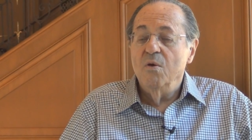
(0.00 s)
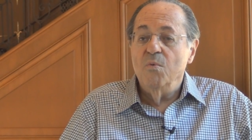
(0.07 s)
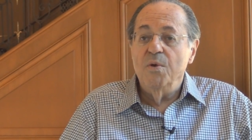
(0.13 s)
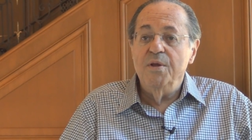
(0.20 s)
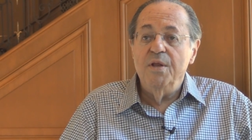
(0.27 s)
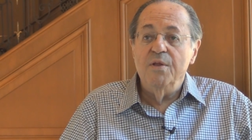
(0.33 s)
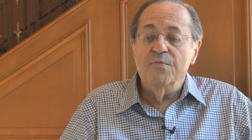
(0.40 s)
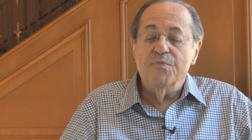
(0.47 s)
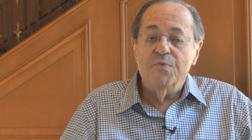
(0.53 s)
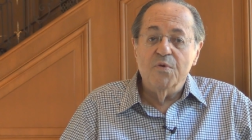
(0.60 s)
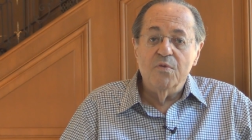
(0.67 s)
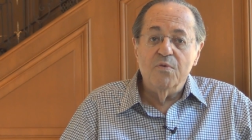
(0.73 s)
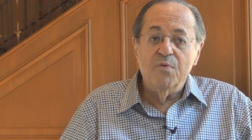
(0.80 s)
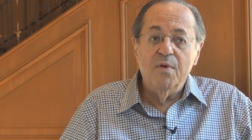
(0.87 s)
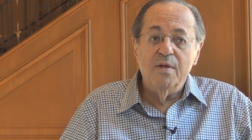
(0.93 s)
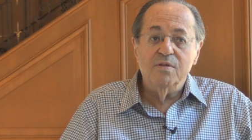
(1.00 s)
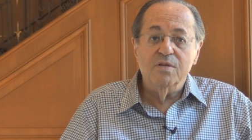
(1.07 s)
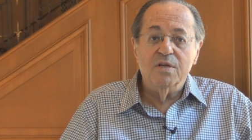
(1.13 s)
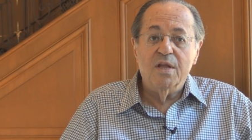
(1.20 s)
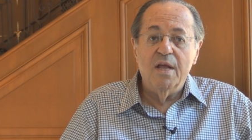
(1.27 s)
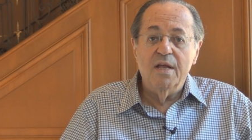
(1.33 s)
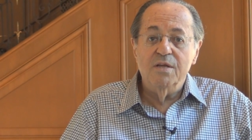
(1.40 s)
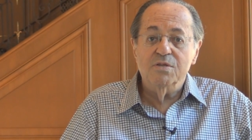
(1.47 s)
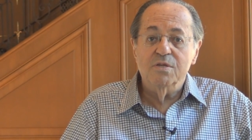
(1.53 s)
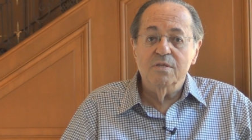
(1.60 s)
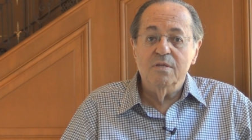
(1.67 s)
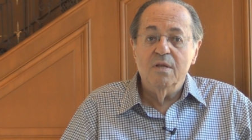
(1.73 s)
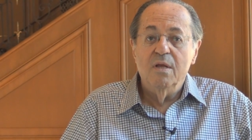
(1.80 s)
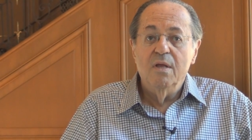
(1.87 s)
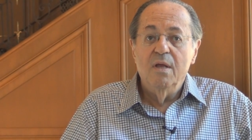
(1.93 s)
We need further education.